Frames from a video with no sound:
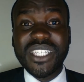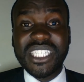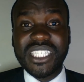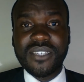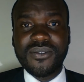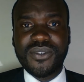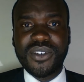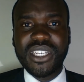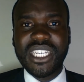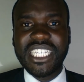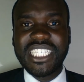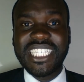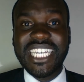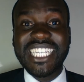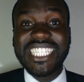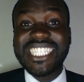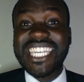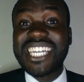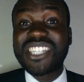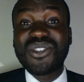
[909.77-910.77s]
civil nature
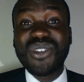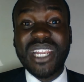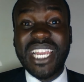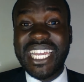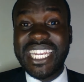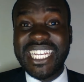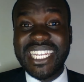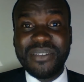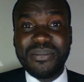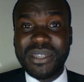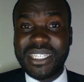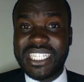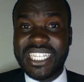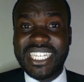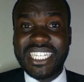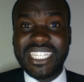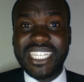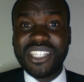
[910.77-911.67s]
is actually unlimited.